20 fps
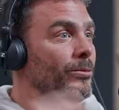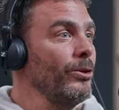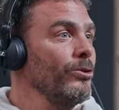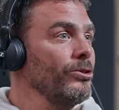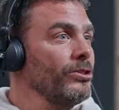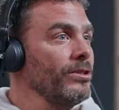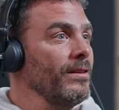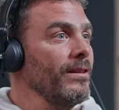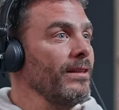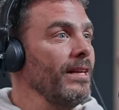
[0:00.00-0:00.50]

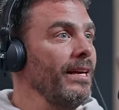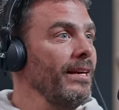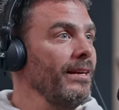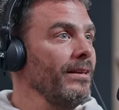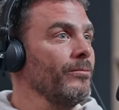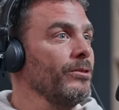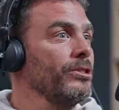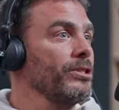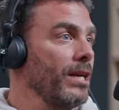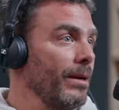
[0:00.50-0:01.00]
emotion
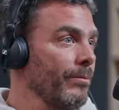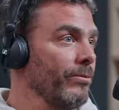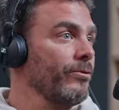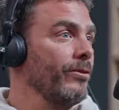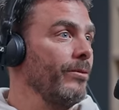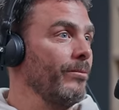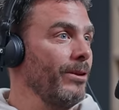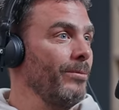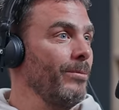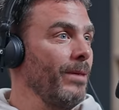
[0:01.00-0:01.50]
thing, which comes
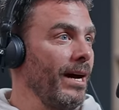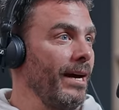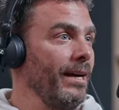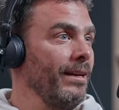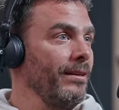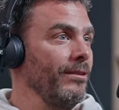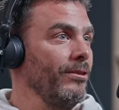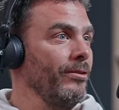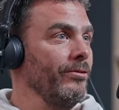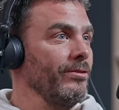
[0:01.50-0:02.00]
from the
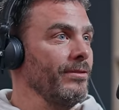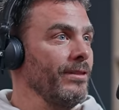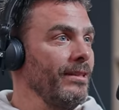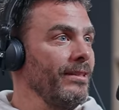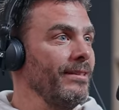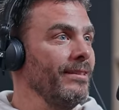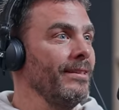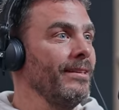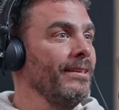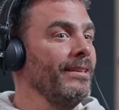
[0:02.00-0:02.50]
mind,
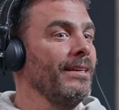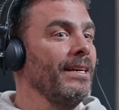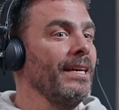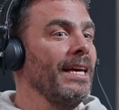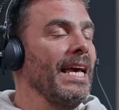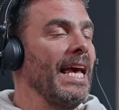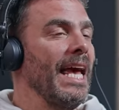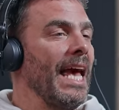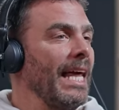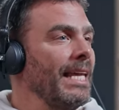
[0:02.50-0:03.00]
obviously.
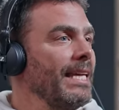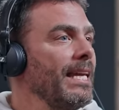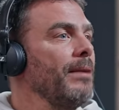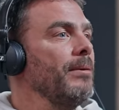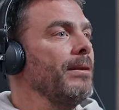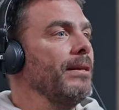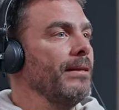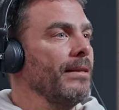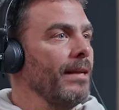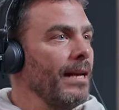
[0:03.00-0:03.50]
And
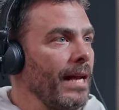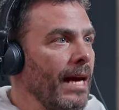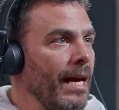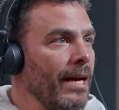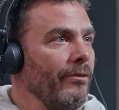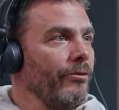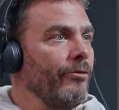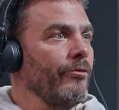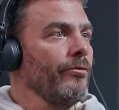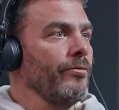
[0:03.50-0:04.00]
then the
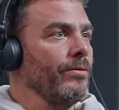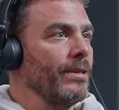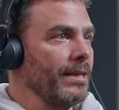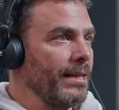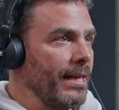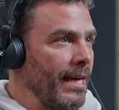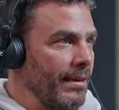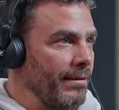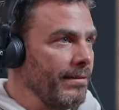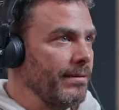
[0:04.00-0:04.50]
life
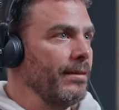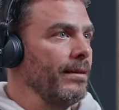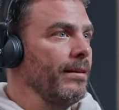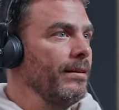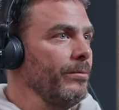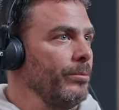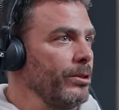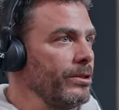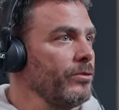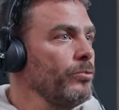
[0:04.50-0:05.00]
gets a
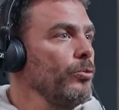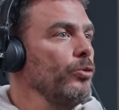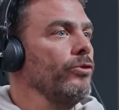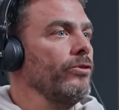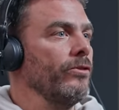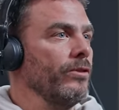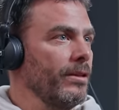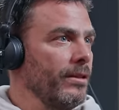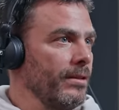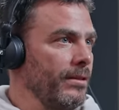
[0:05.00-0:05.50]
little bit
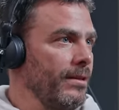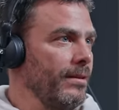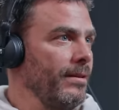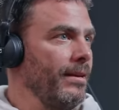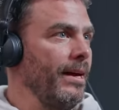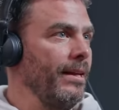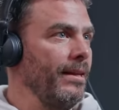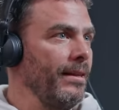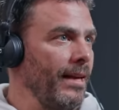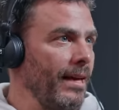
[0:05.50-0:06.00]
smoother.
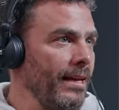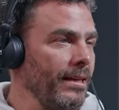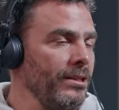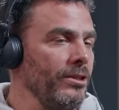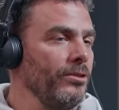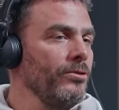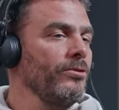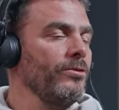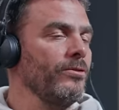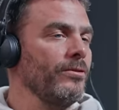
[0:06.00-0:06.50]
And then
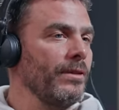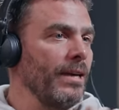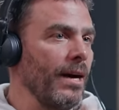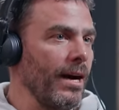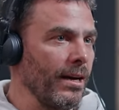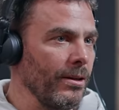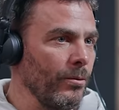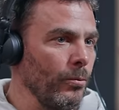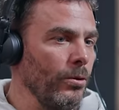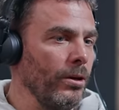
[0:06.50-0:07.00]
you
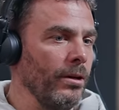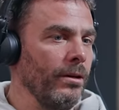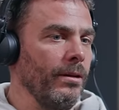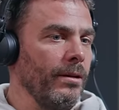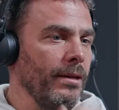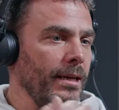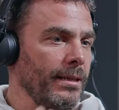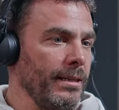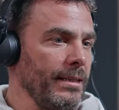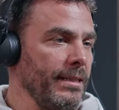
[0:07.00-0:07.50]
start
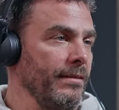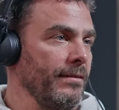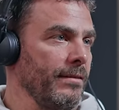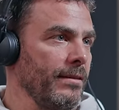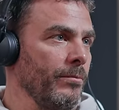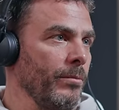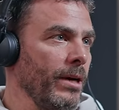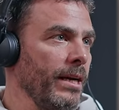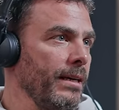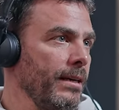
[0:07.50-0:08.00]
one, at
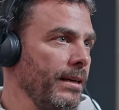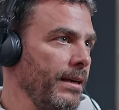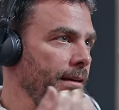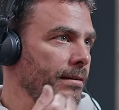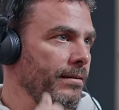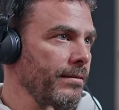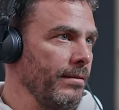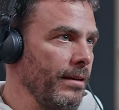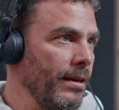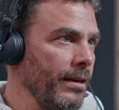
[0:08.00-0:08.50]
least in my
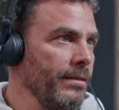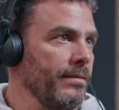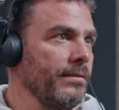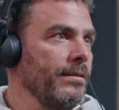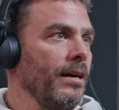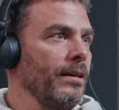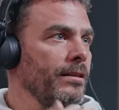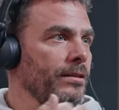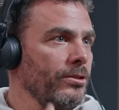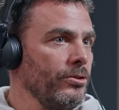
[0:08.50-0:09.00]
case, I
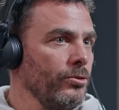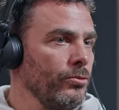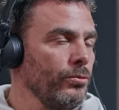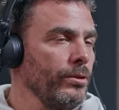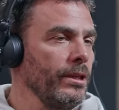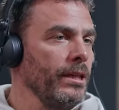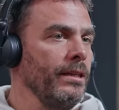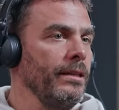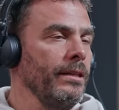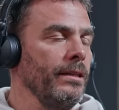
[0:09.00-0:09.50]
started to
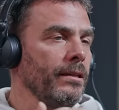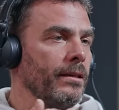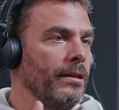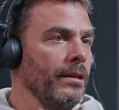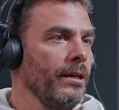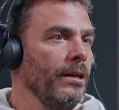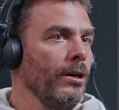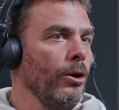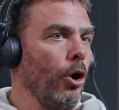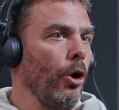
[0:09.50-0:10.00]
really
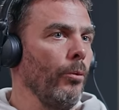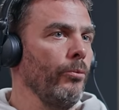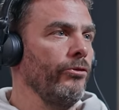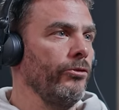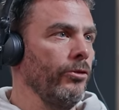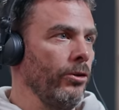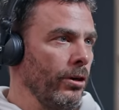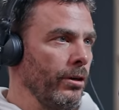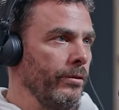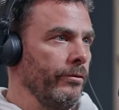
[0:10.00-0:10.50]

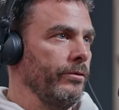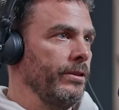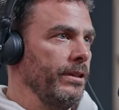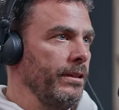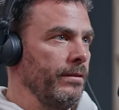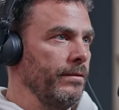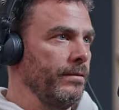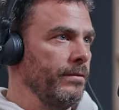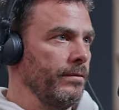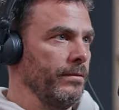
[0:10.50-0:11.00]
observe
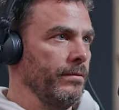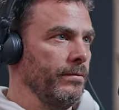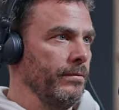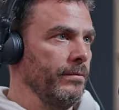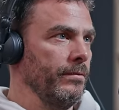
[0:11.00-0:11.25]
these